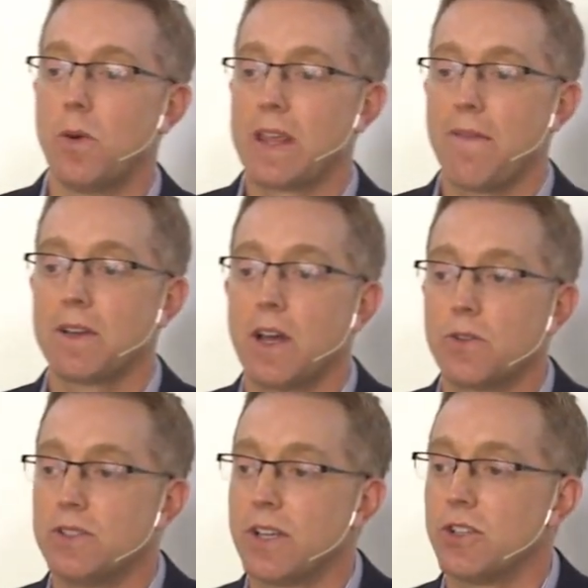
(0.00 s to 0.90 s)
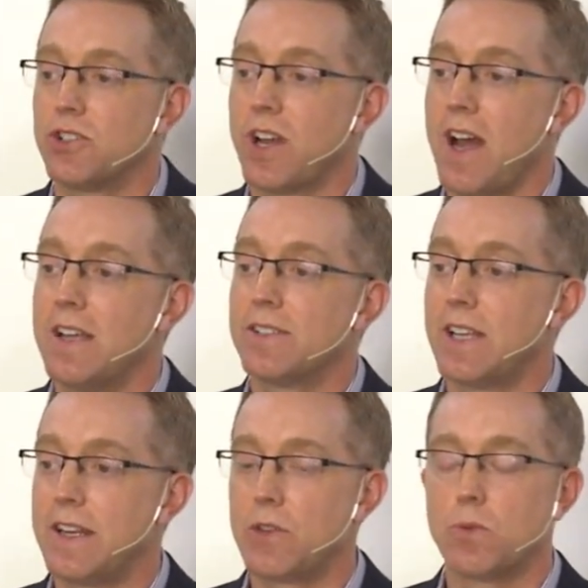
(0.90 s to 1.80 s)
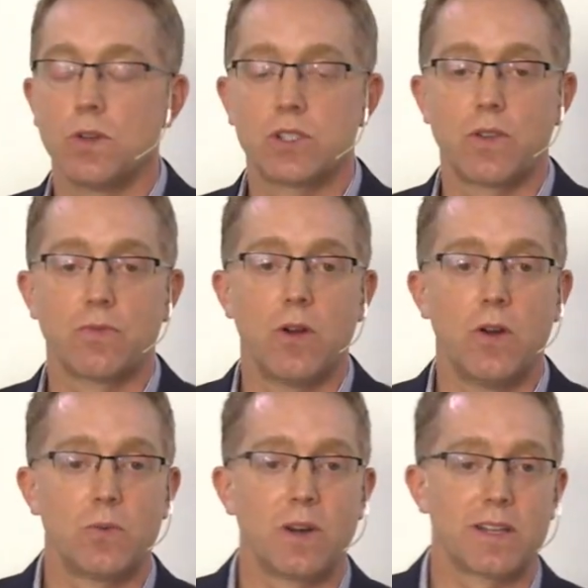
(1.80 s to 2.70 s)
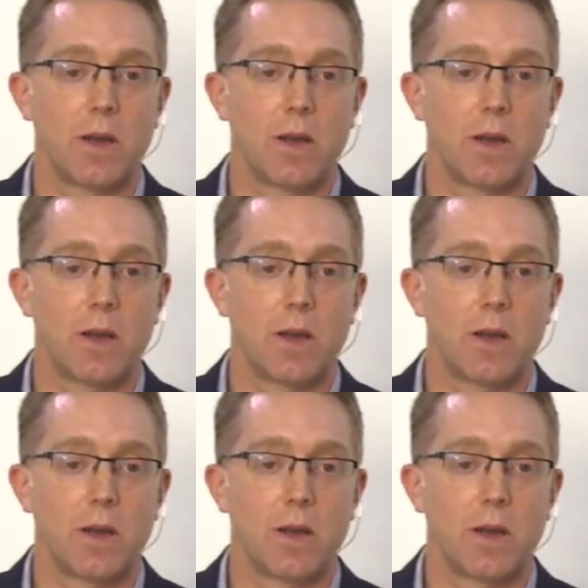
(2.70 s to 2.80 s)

with having countries such as China setting the rules of the road when it